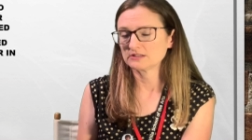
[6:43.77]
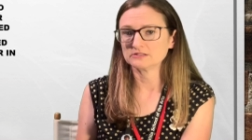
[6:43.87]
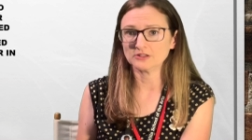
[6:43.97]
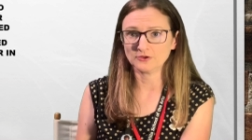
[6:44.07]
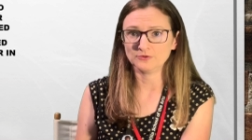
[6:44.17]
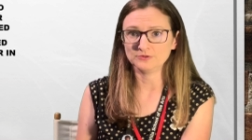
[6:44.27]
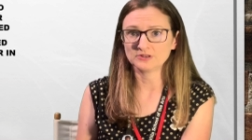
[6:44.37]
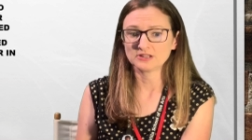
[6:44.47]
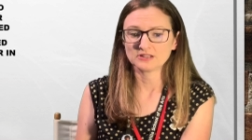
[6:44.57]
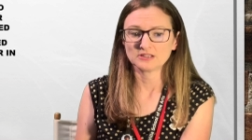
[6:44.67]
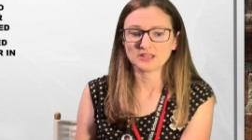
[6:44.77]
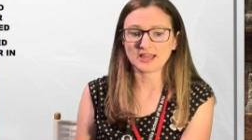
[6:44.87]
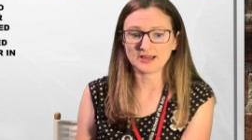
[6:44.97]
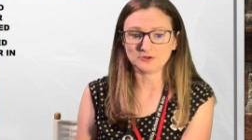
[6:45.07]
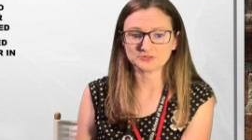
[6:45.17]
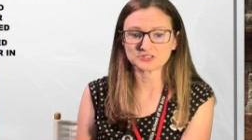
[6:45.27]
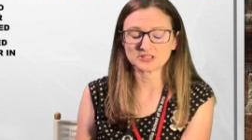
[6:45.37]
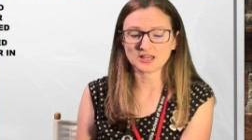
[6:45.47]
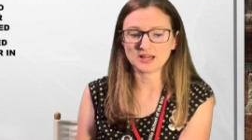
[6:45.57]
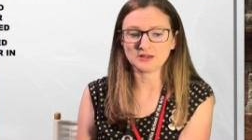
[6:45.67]
loan out.
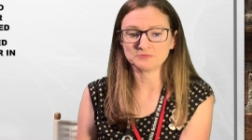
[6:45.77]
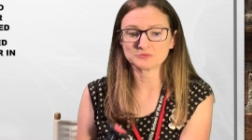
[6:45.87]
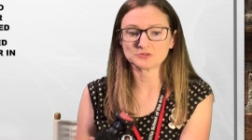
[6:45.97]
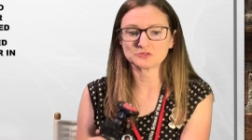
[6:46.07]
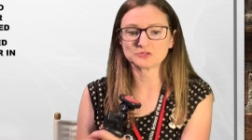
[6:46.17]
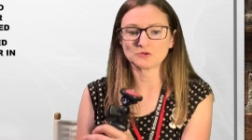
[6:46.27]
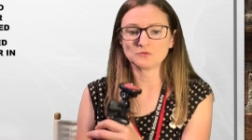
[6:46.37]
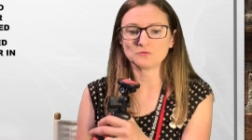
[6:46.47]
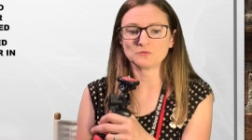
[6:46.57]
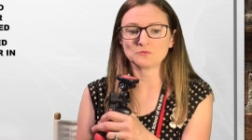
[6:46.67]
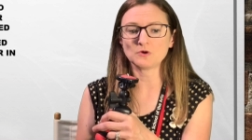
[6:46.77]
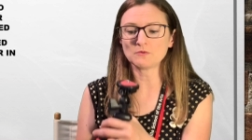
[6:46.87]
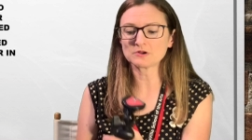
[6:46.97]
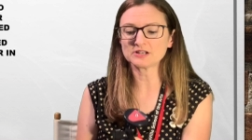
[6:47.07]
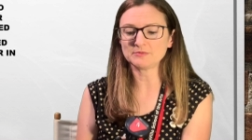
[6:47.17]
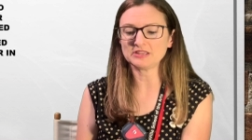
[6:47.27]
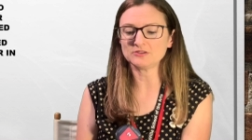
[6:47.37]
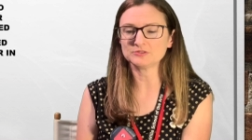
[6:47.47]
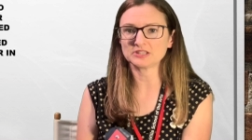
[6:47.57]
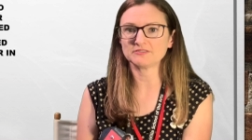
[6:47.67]
So what we're going to be
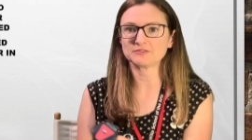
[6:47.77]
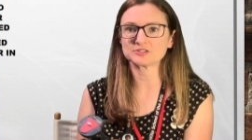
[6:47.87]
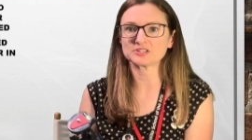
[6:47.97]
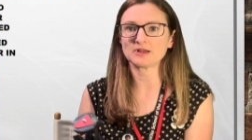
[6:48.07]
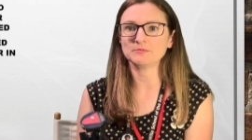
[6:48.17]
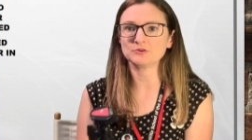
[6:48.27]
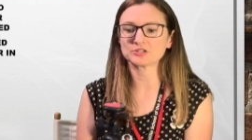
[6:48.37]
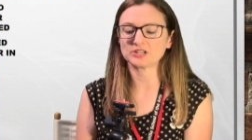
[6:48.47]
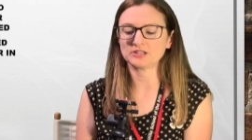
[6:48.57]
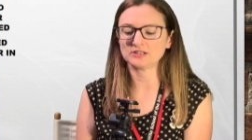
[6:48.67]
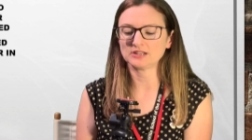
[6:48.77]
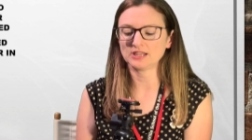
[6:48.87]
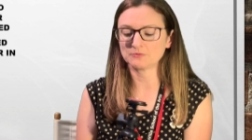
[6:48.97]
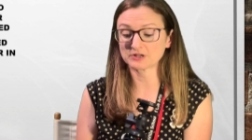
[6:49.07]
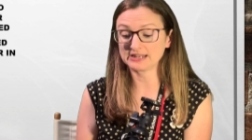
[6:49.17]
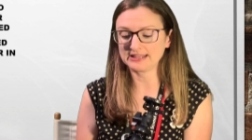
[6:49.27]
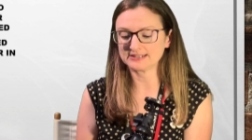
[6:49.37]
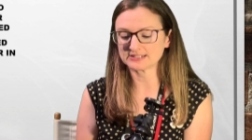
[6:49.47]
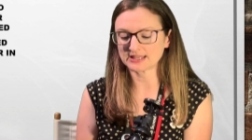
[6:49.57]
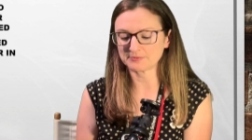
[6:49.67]
using for stop motion, and we're getting
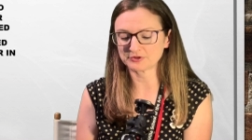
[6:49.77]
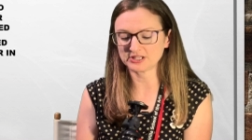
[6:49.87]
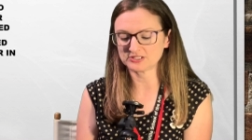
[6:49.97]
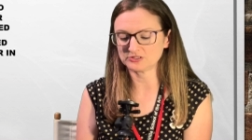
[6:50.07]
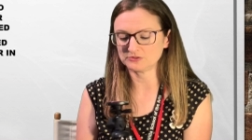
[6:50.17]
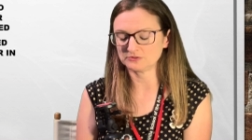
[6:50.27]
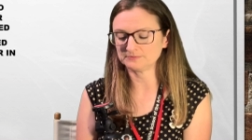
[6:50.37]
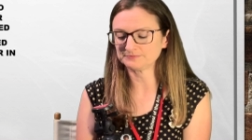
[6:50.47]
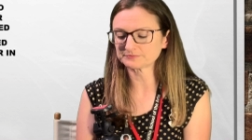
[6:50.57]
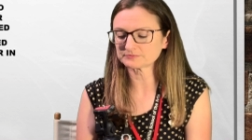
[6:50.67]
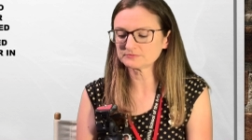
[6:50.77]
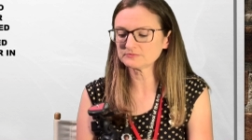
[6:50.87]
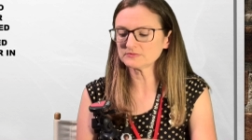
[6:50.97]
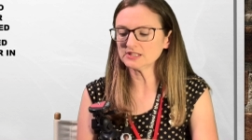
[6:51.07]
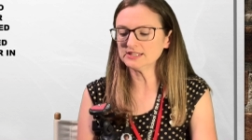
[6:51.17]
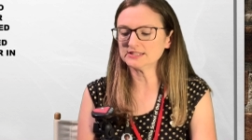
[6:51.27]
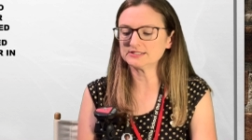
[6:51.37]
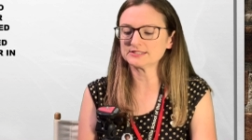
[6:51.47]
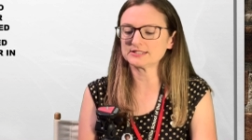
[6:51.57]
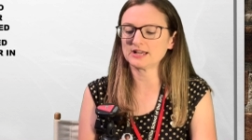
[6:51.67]
into that pretty soon,
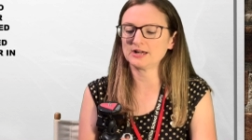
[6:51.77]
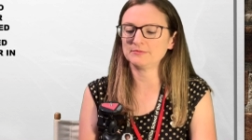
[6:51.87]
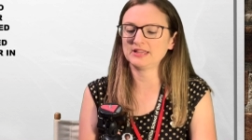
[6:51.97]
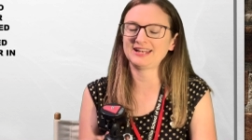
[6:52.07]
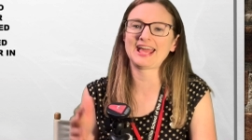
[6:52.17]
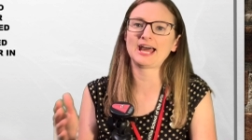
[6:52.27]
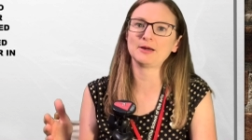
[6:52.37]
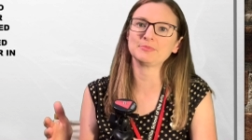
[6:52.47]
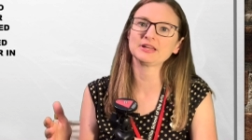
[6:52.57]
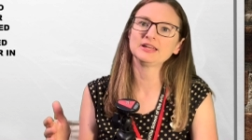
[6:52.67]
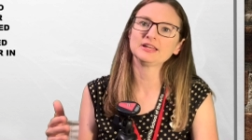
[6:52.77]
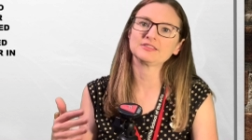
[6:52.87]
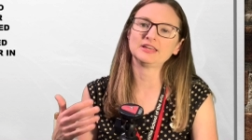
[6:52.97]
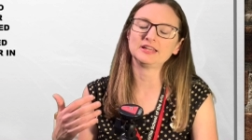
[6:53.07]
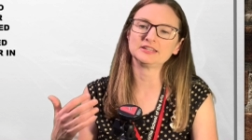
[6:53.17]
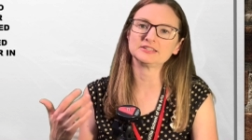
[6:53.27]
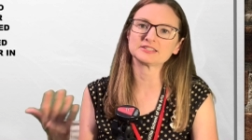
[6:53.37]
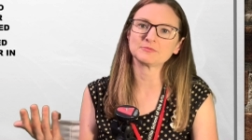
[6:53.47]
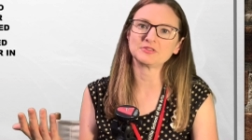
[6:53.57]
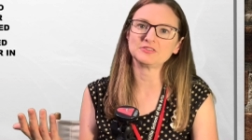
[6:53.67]
is an app that is
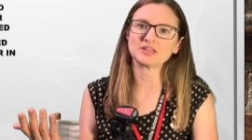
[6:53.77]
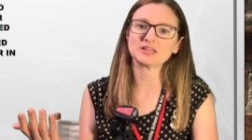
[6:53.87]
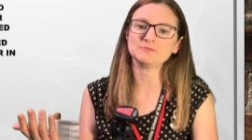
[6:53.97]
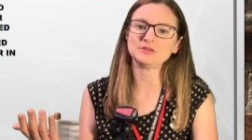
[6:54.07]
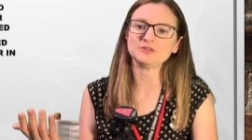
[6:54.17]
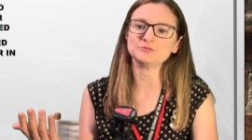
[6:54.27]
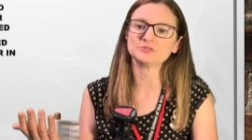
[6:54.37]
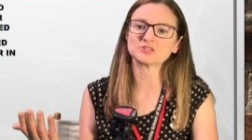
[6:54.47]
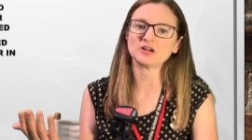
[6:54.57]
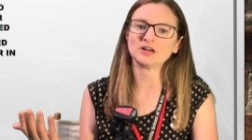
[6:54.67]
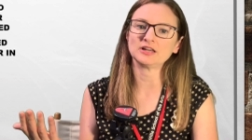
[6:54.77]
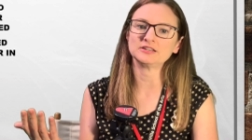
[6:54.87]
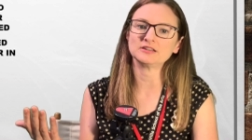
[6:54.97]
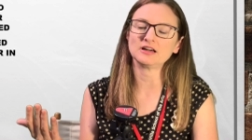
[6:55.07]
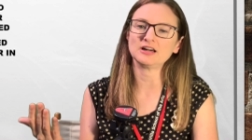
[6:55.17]
something that can be used on